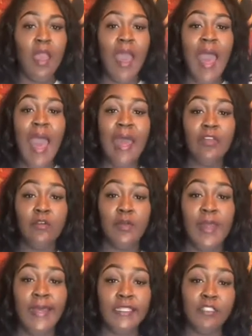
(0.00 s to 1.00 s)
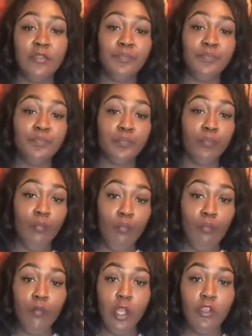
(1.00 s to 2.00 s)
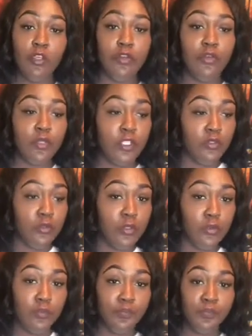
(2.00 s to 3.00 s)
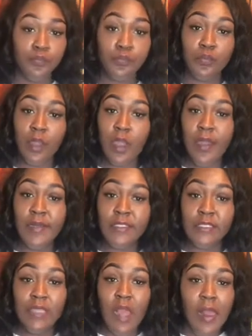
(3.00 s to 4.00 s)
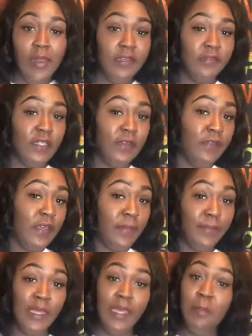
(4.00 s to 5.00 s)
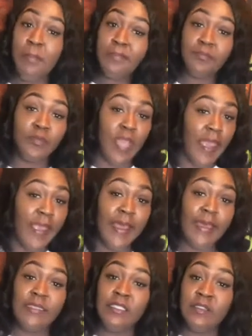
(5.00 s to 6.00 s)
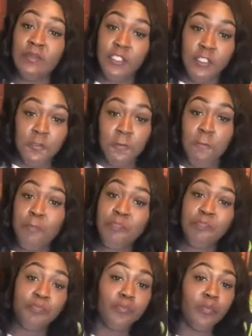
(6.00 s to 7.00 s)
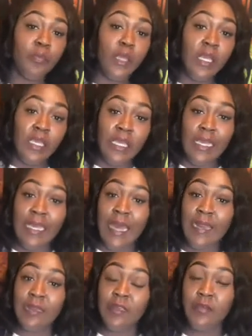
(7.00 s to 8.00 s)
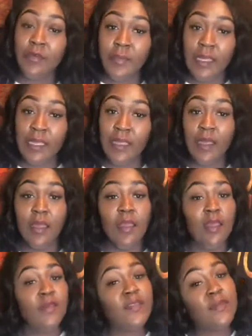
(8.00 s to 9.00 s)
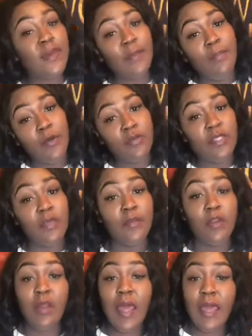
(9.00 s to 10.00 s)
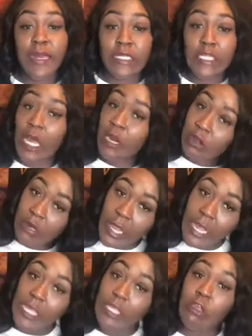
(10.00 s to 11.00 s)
I do what I do. You do what you do. If it offend me, I ain't got to deal with you. You ain't got to deal with me. If somebody posts something online that y'all don't like,